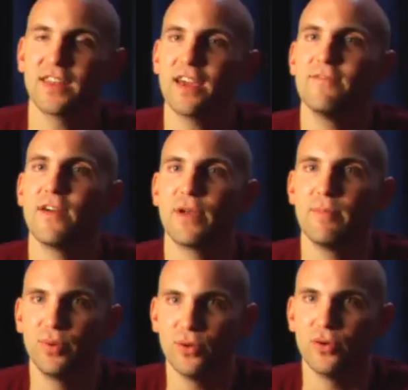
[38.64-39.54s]
and they get very
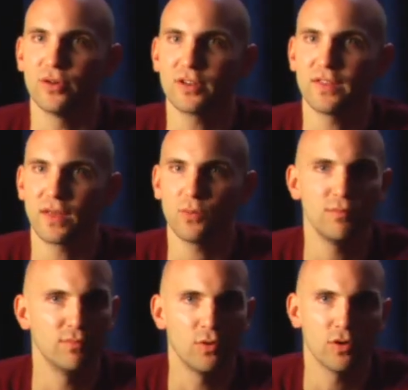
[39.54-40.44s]
bored. They
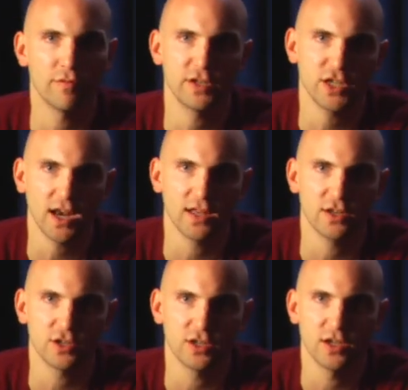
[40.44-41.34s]
want more of a
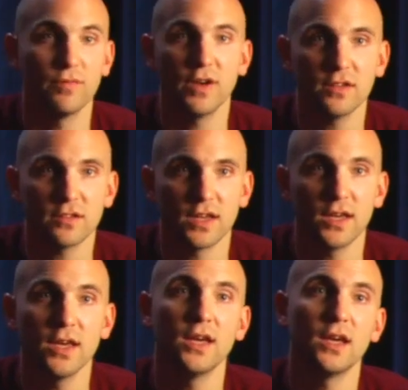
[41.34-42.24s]
challenge. Conversely,
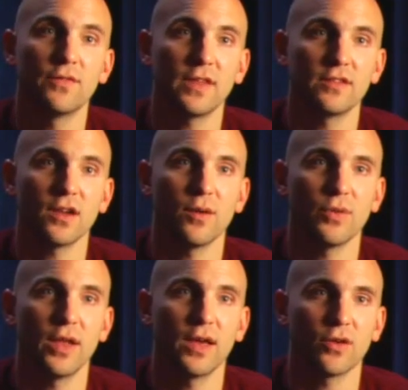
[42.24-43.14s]
if they start
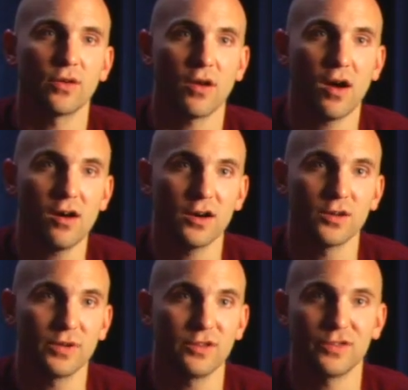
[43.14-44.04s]
playing on
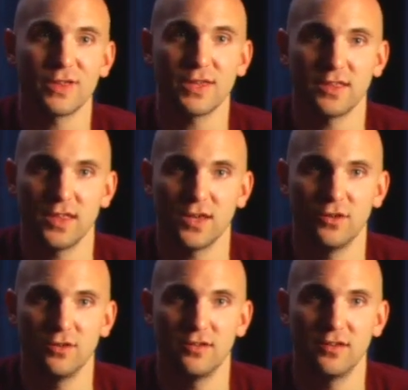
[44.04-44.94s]
hard because they think they're
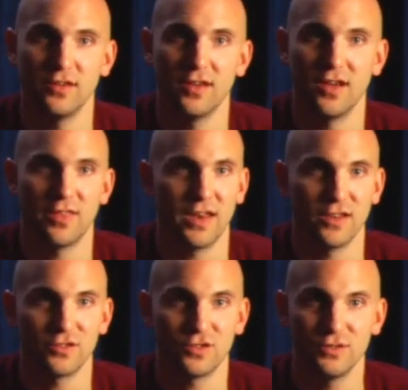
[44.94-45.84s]
good and then
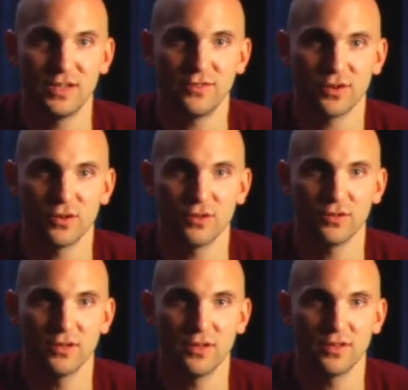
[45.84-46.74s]
it's too
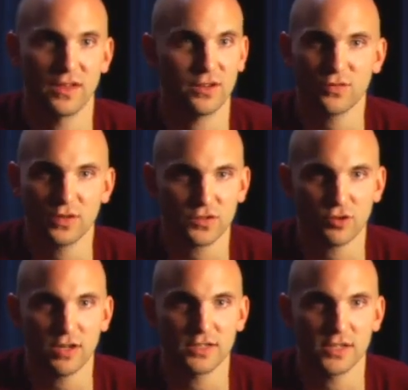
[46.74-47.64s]
difficult, then it's
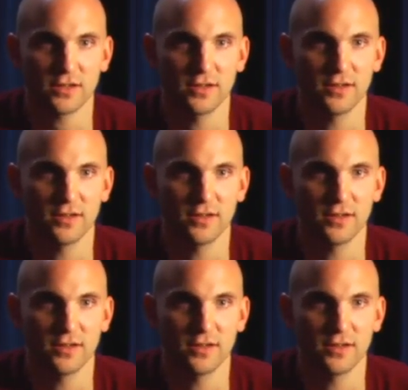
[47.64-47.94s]
frustrating.